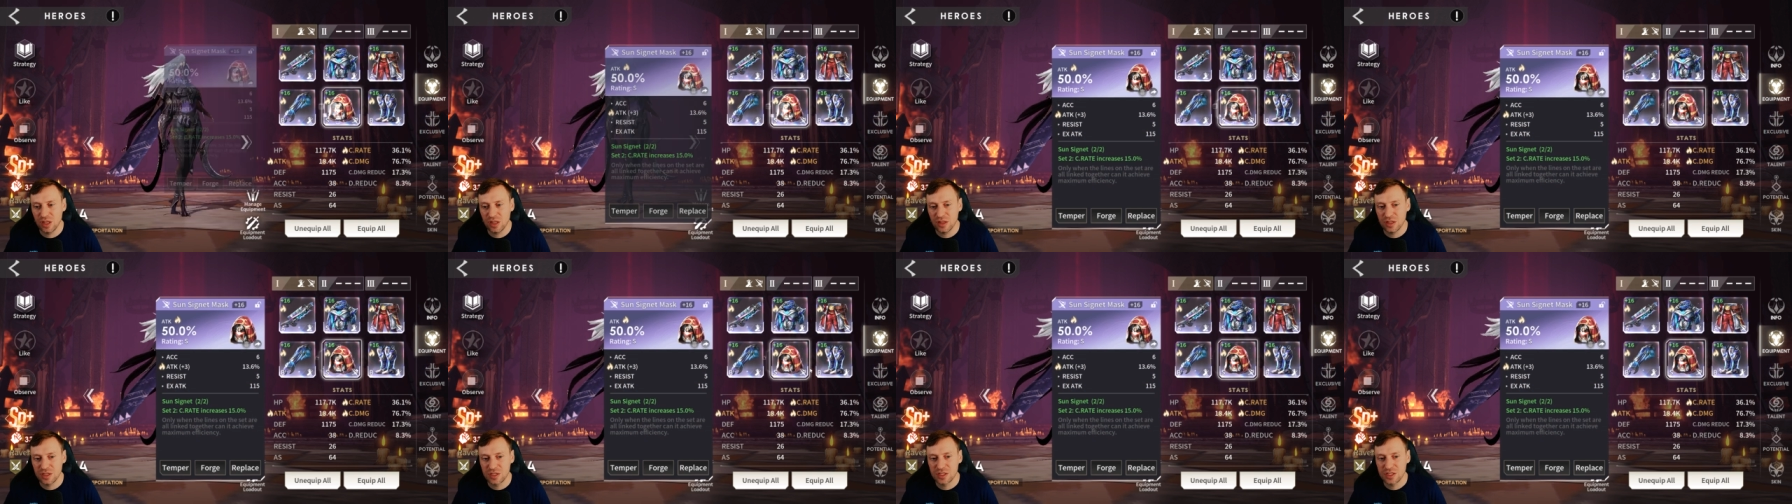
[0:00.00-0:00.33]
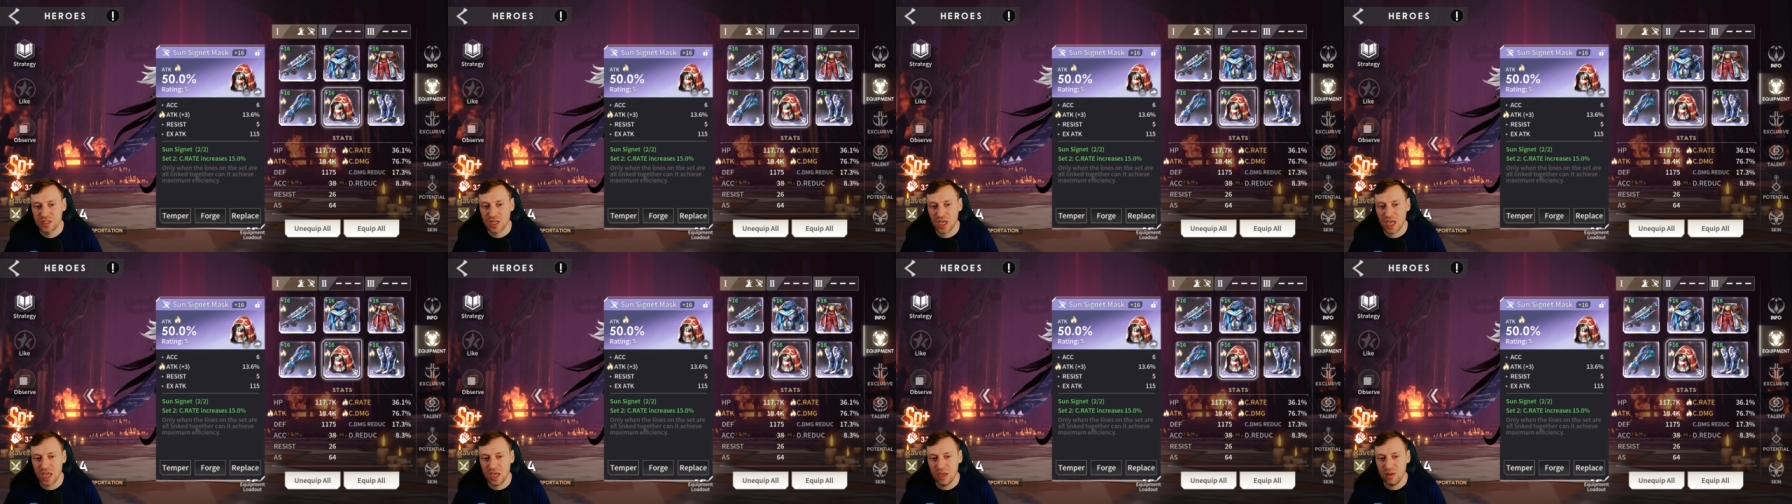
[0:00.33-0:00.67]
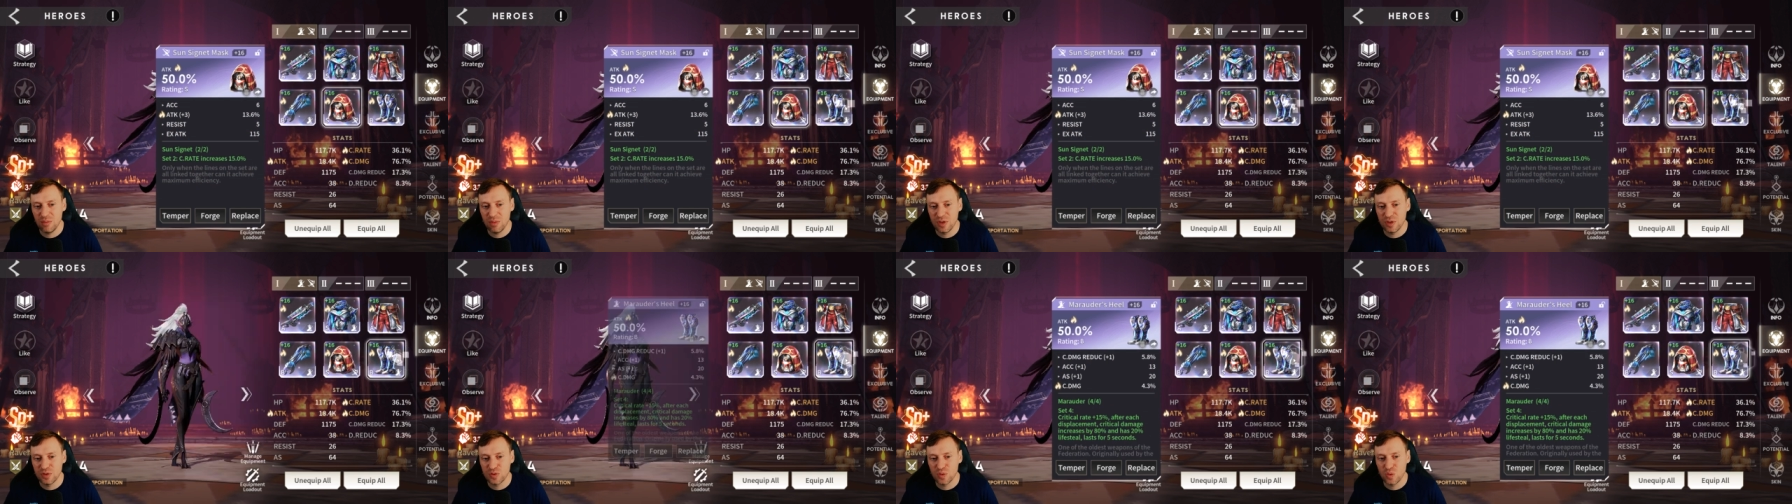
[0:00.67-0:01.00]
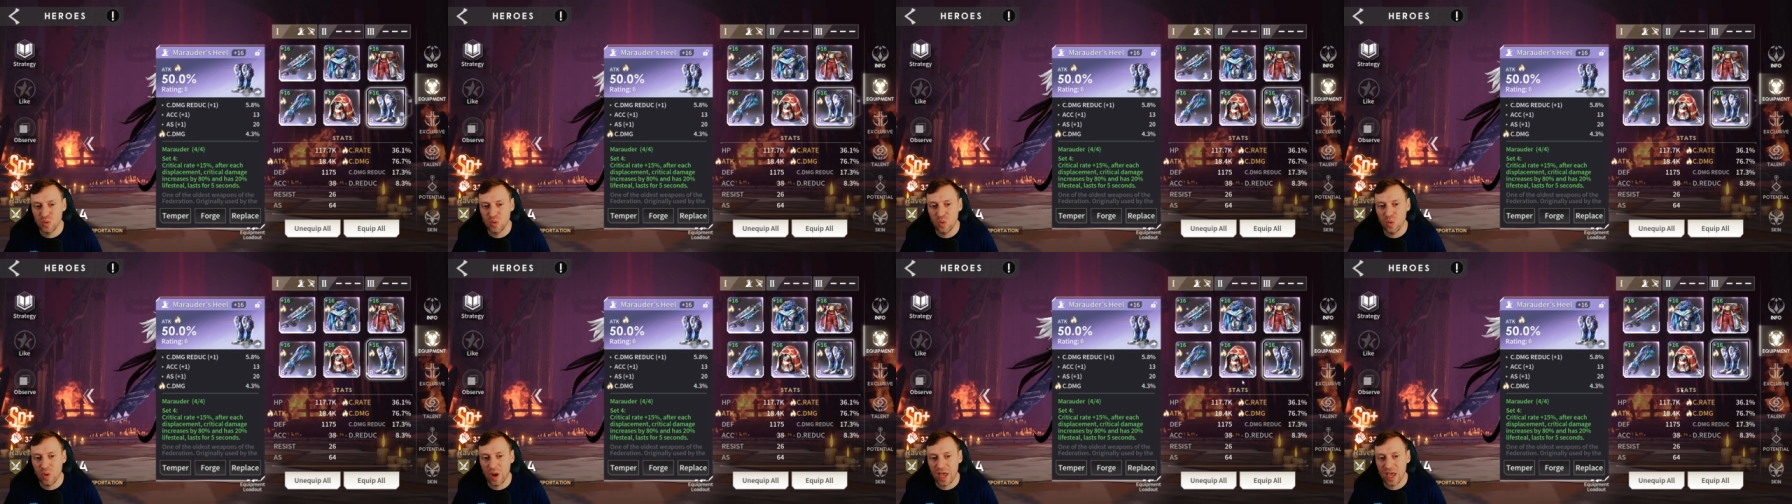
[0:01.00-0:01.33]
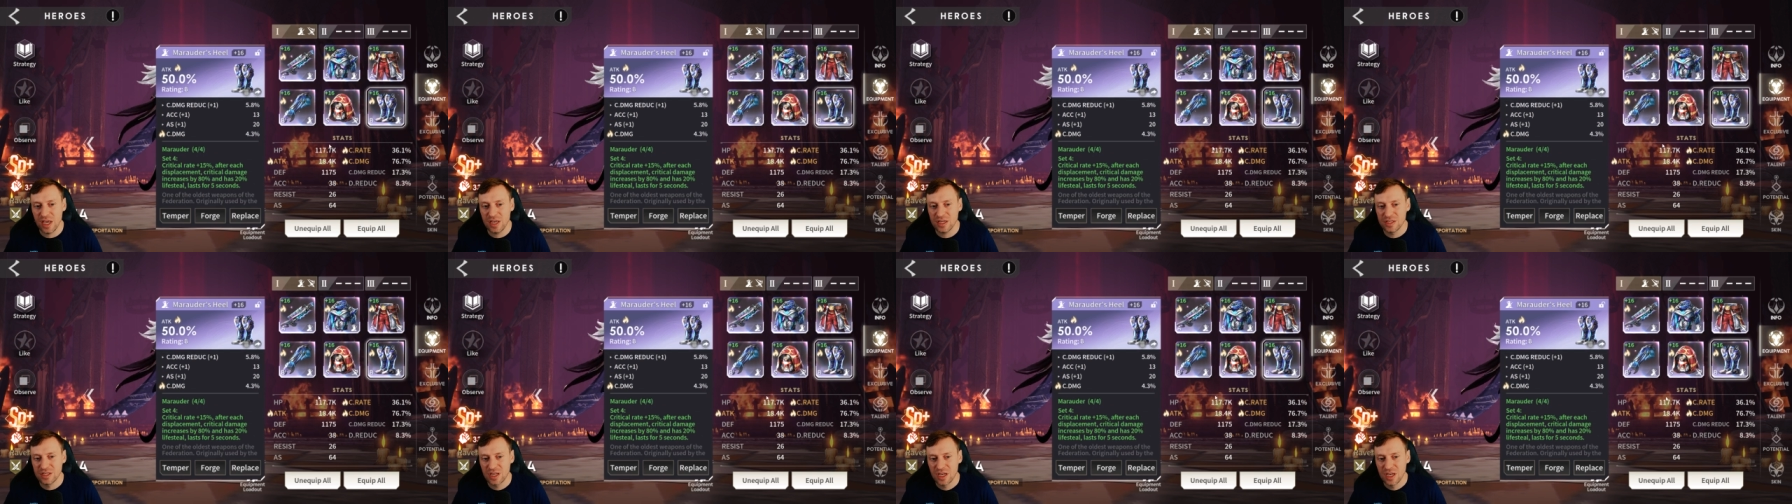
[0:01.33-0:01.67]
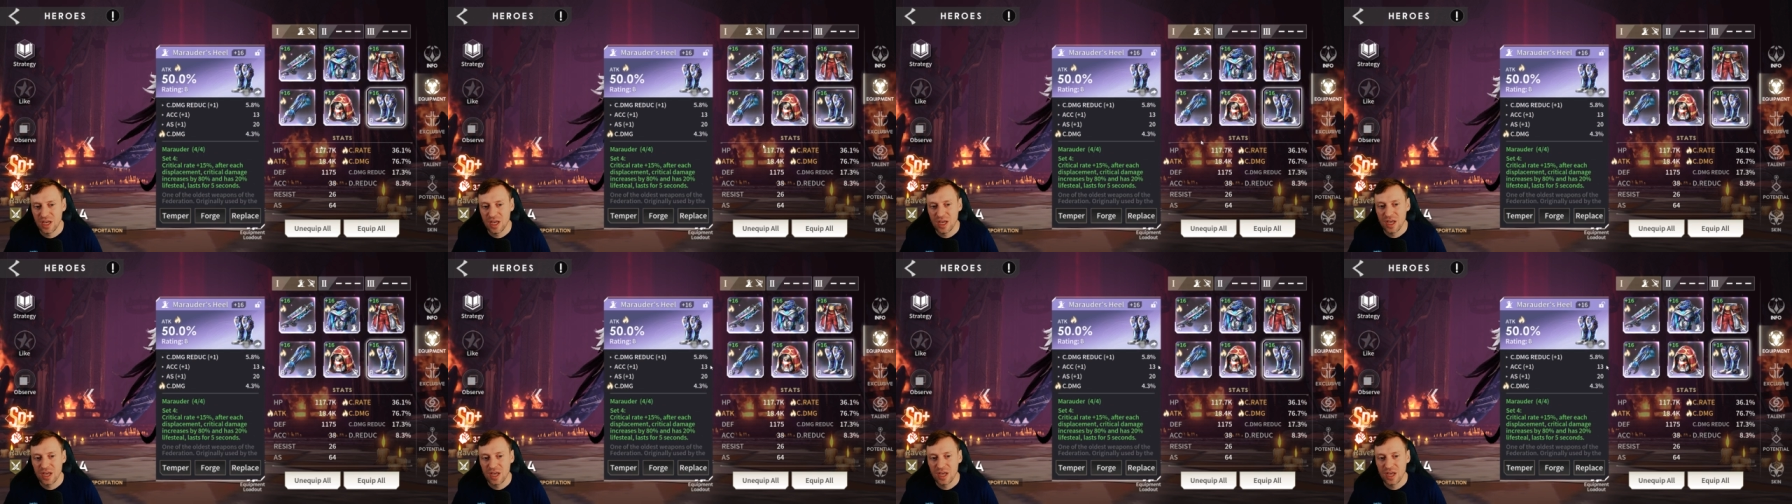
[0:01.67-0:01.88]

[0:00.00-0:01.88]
the same as always.